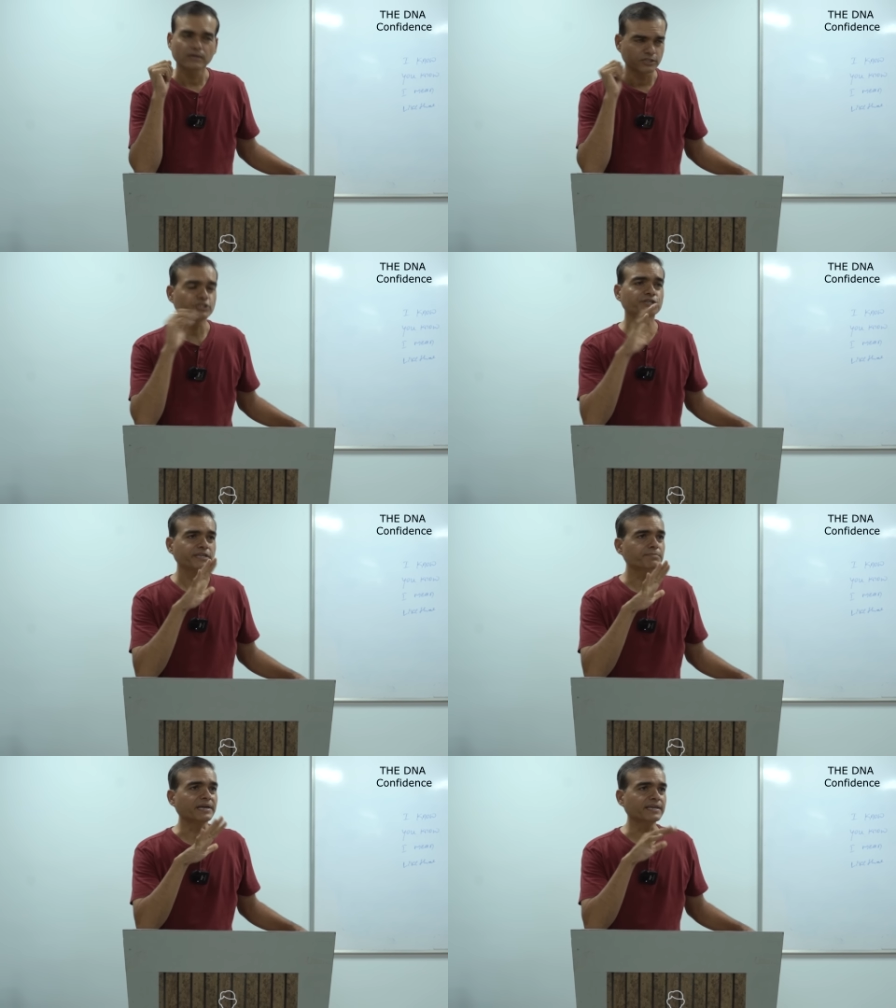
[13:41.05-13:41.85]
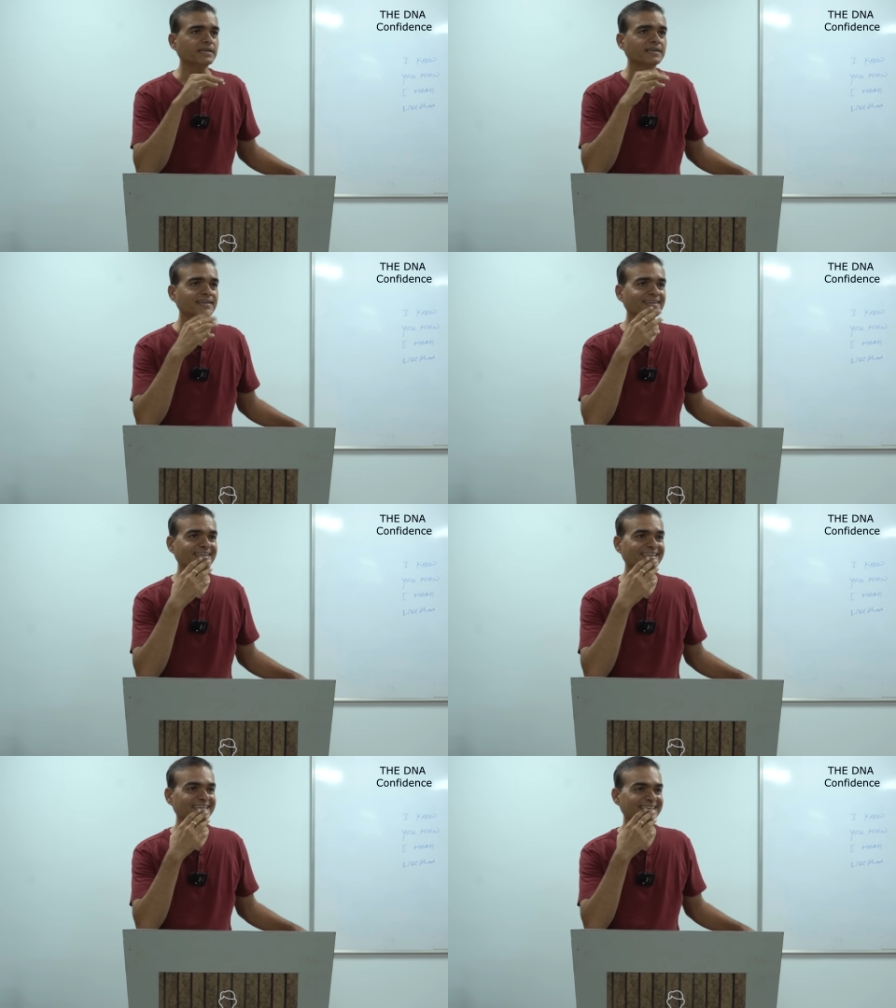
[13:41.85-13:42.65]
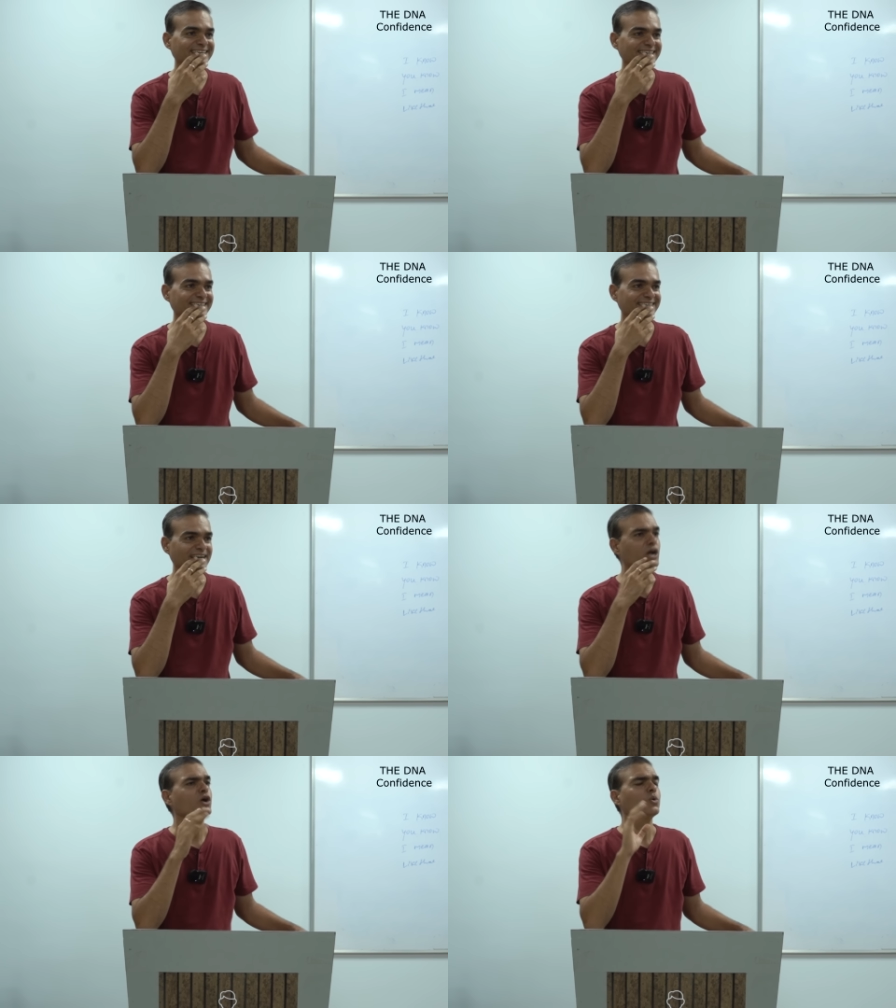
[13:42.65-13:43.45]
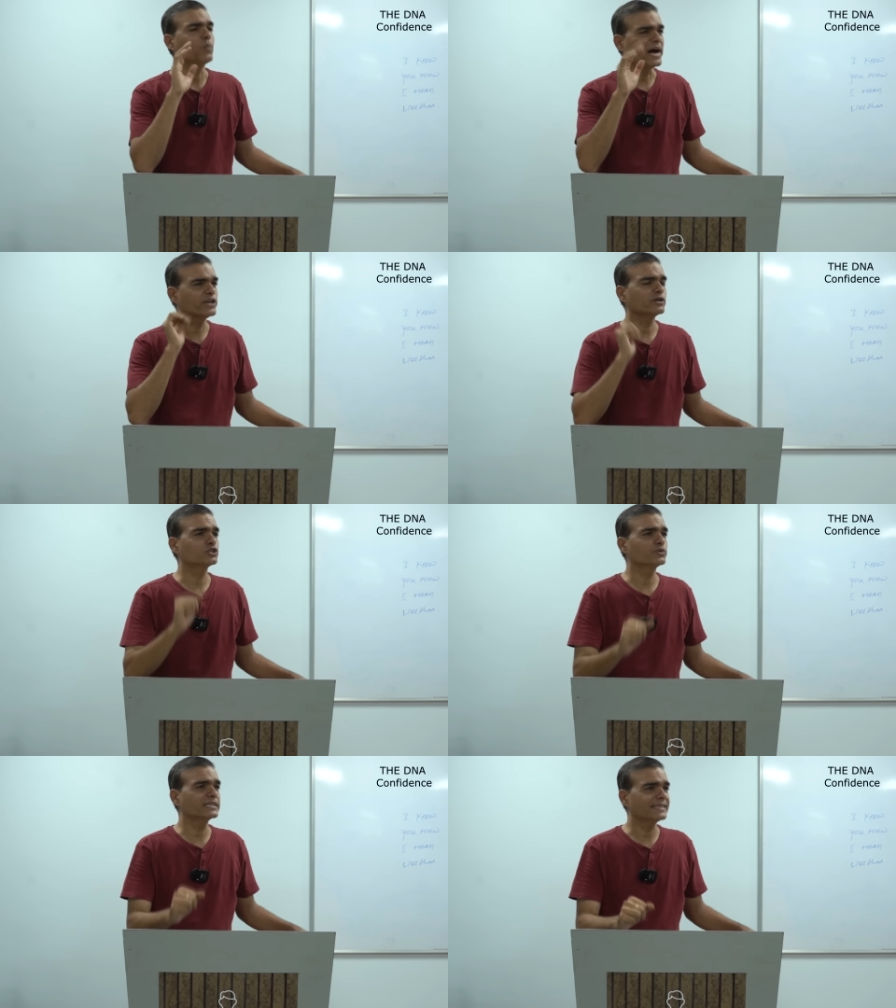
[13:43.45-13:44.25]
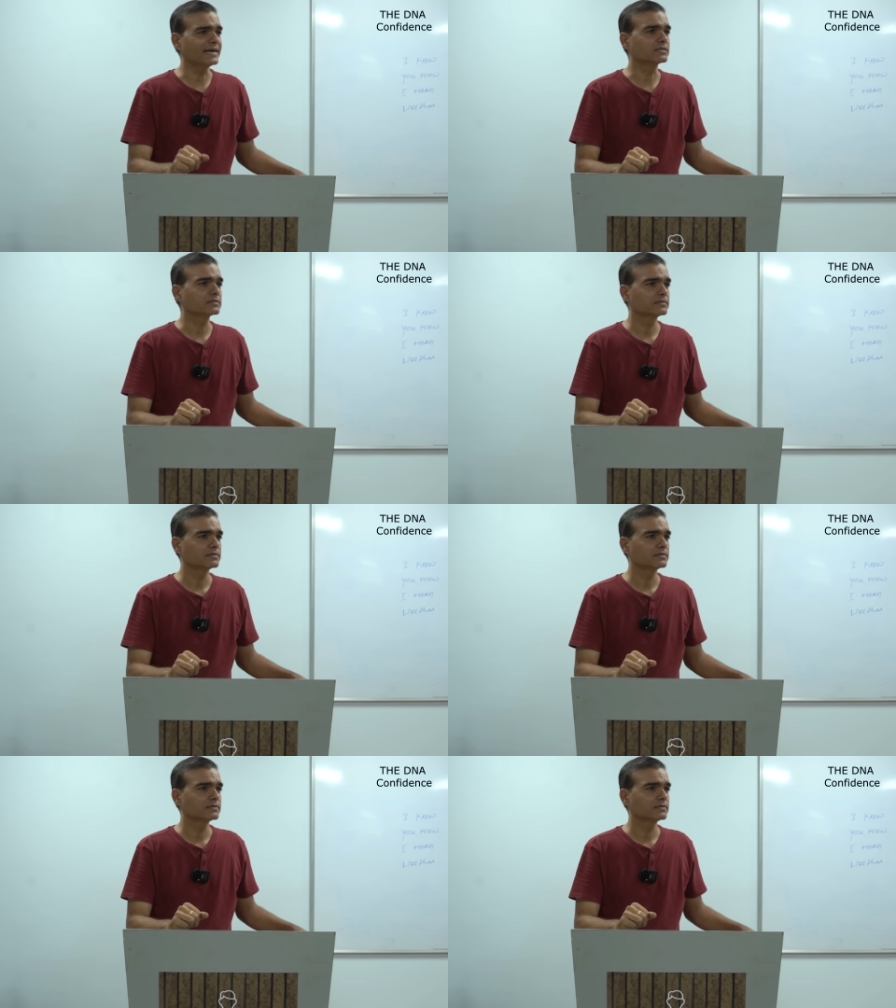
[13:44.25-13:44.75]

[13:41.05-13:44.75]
Do you need money? Why you are doing that?